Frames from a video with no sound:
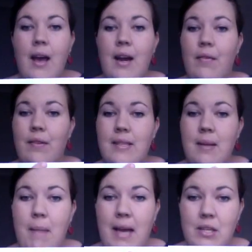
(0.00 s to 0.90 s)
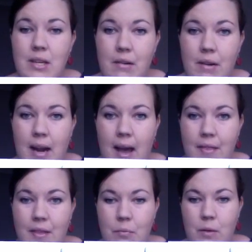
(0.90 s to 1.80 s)
Now this imaginary
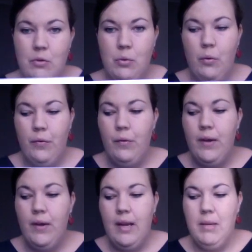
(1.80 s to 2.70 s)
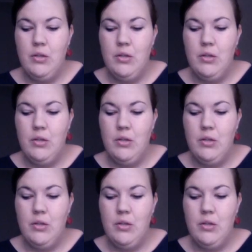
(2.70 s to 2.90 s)
line that we draw through an image